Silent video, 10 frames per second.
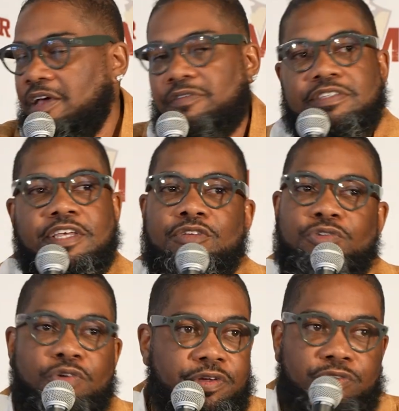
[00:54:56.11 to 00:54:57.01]
If I say New
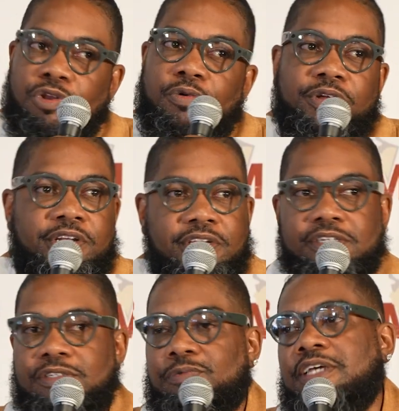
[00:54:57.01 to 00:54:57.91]
York, you know what it
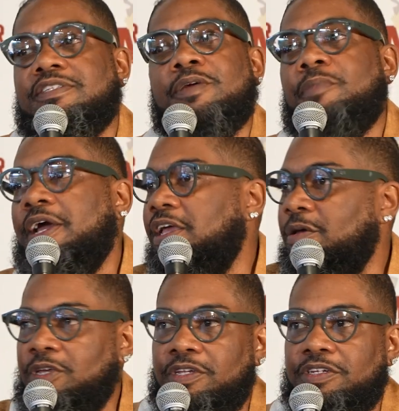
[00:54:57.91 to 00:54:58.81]
is. When I say
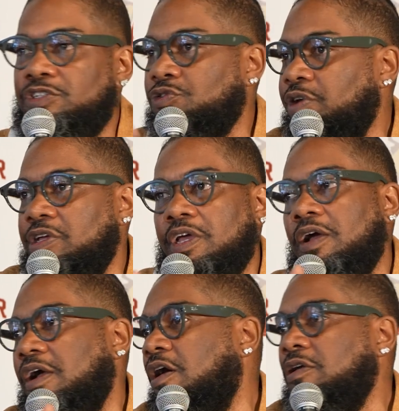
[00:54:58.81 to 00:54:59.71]
Miami, Detroit,
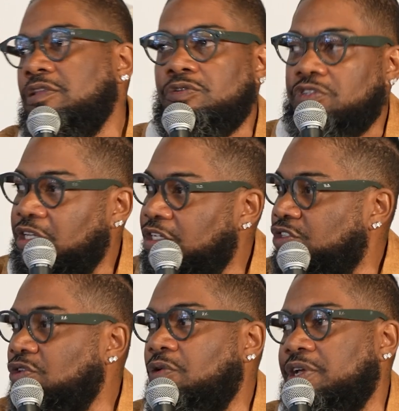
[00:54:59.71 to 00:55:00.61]
all of those
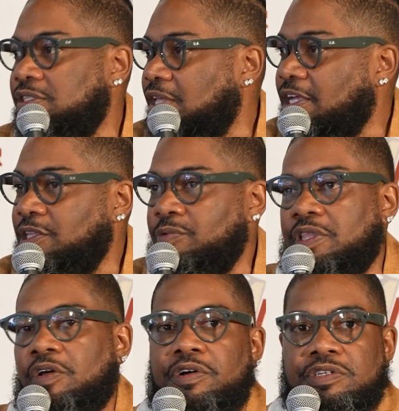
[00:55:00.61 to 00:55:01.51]
cities, you know exactly what
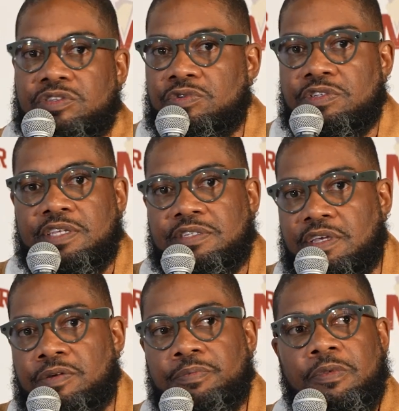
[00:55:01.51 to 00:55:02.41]
they are as soon as I say
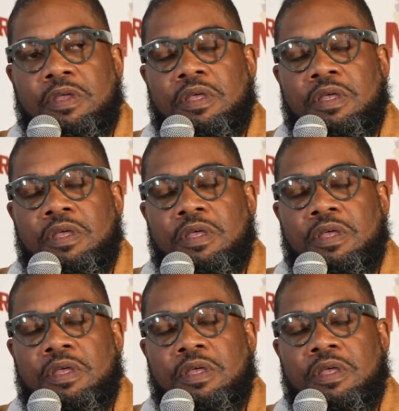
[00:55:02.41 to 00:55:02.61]
them.